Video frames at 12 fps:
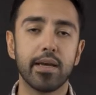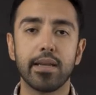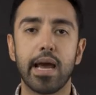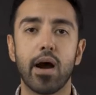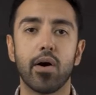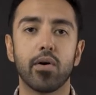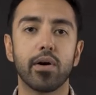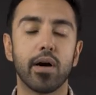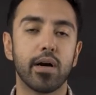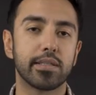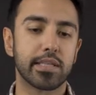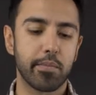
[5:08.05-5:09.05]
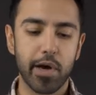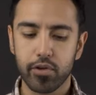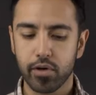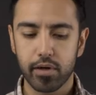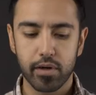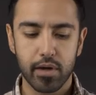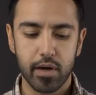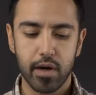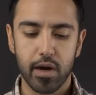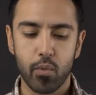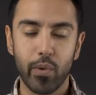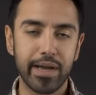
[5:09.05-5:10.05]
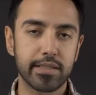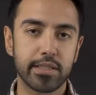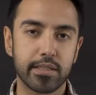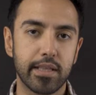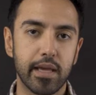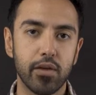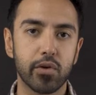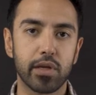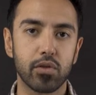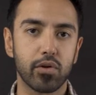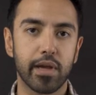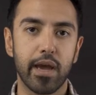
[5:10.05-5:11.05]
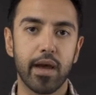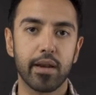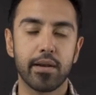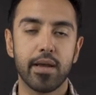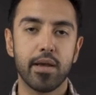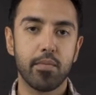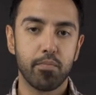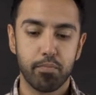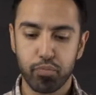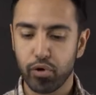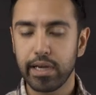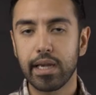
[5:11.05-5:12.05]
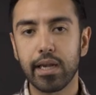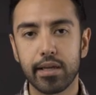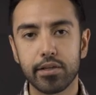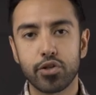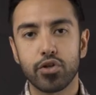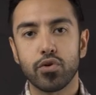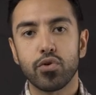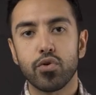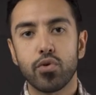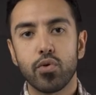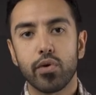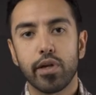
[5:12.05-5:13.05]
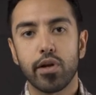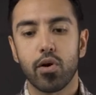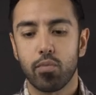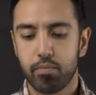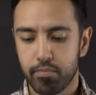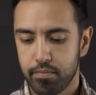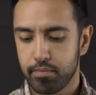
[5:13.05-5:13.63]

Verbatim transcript: Now, some other uh, ways that you can look at breaking into, you know,